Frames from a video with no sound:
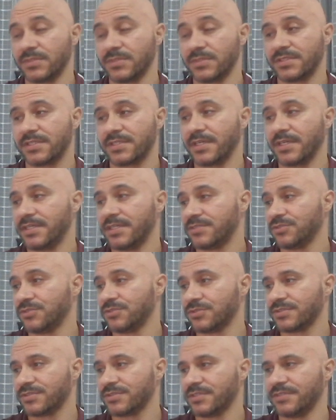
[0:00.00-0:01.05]
In this case,
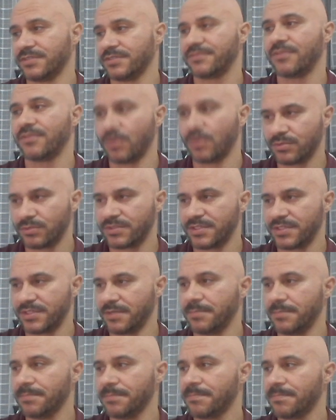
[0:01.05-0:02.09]
use the default
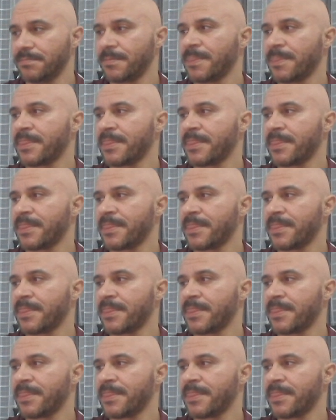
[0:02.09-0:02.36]
theme.